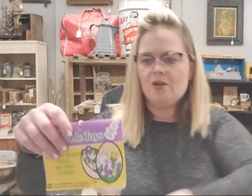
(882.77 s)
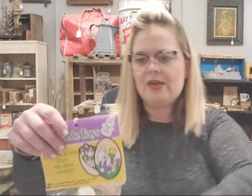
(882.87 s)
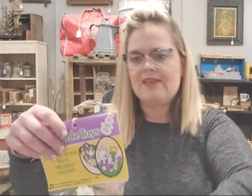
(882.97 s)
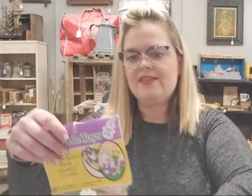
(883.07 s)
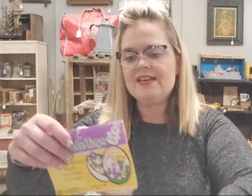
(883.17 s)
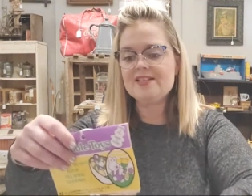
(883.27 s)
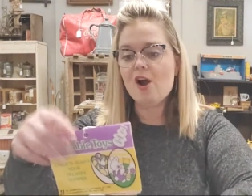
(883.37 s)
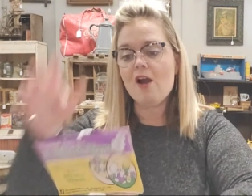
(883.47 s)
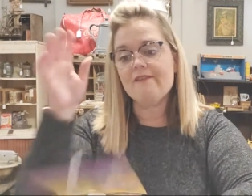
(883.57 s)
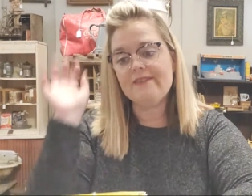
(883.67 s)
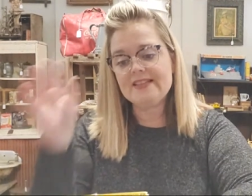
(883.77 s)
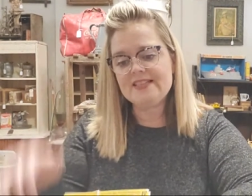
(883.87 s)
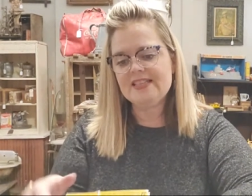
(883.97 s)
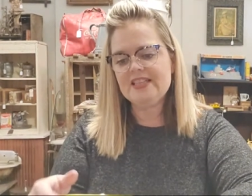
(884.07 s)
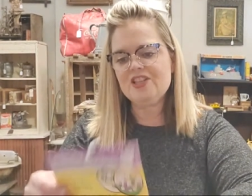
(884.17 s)
Okay, these are
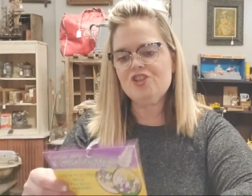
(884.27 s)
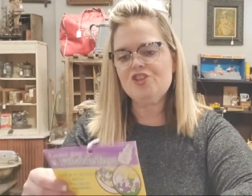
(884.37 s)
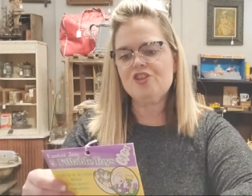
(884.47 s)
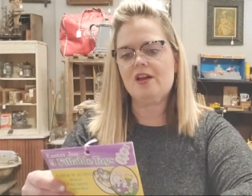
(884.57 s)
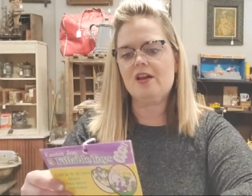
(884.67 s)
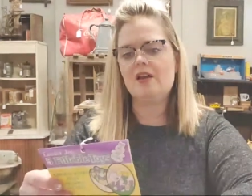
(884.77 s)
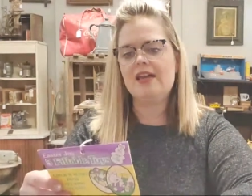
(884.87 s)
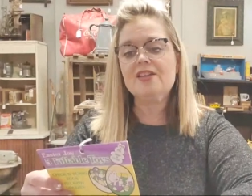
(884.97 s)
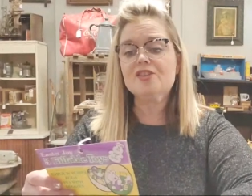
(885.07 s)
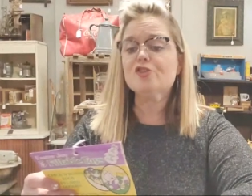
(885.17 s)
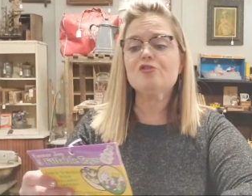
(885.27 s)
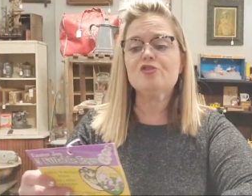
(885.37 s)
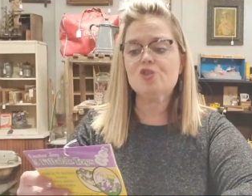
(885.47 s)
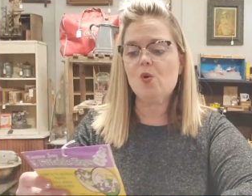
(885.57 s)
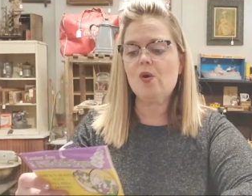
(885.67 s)
vintage Easter
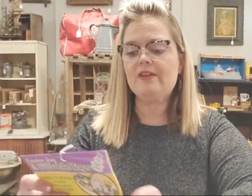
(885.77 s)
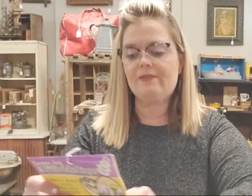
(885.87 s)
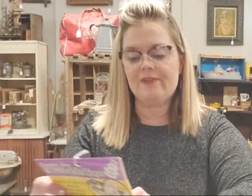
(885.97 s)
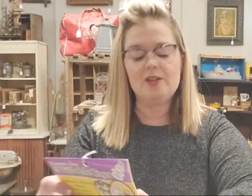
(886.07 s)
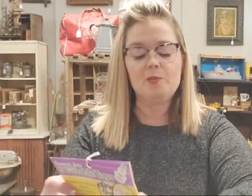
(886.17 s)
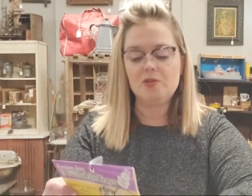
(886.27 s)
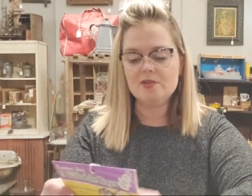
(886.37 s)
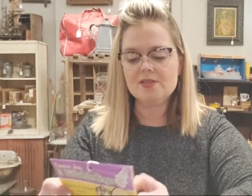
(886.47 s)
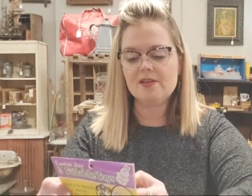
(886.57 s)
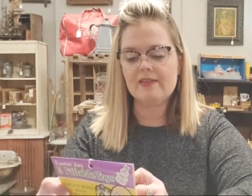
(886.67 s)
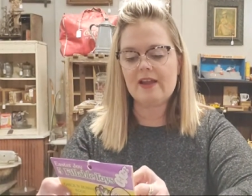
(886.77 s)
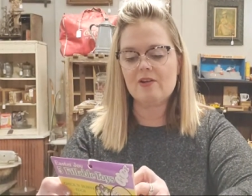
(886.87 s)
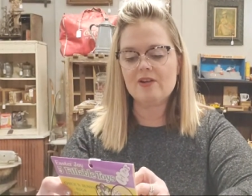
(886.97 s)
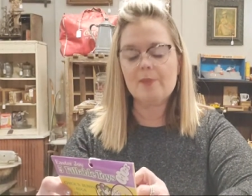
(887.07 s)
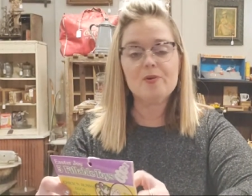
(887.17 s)
Joy fillables. They
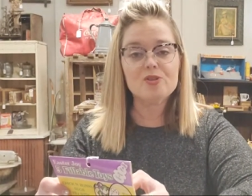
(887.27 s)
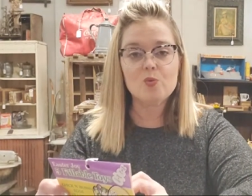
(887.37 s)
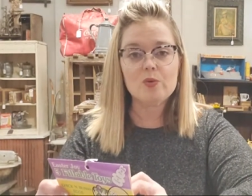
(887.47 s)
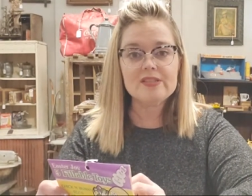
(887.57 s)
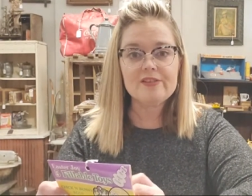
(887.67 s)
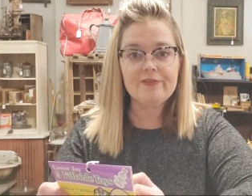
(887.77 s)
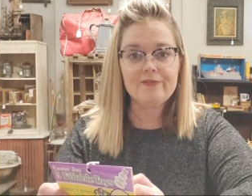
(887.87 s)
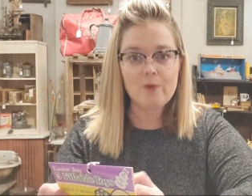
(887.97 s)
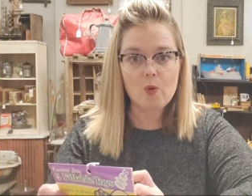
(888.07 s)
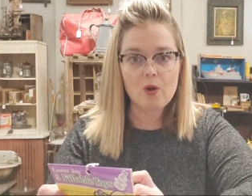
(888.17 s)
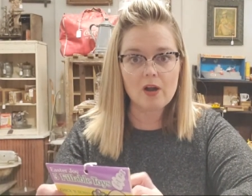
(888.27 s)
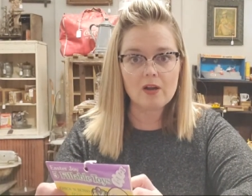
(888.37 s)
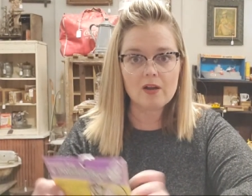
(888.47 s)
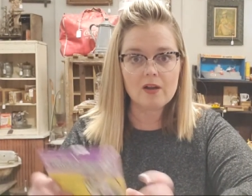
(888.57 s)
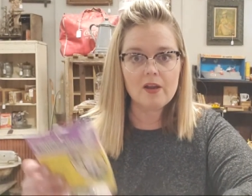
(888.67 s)
are number
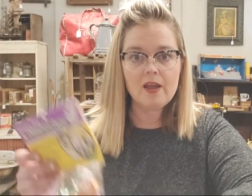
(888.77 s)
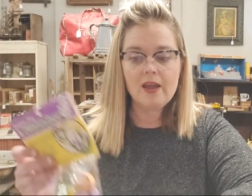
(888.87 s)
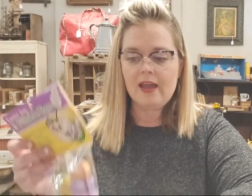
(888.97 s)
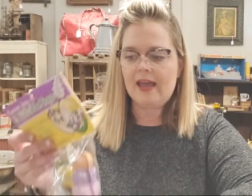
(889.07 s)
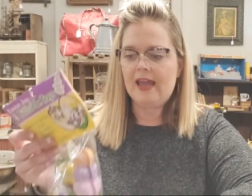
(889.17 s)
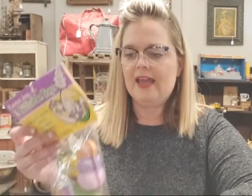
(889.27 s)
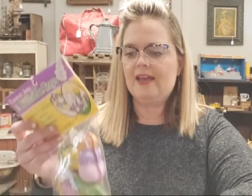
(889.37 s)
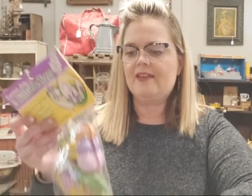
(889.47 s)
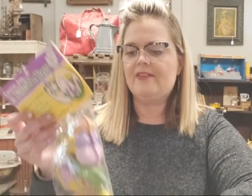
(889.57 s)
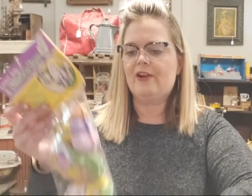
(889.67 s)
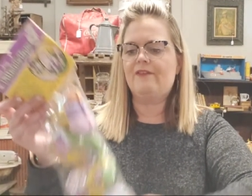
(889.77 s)
24 and they're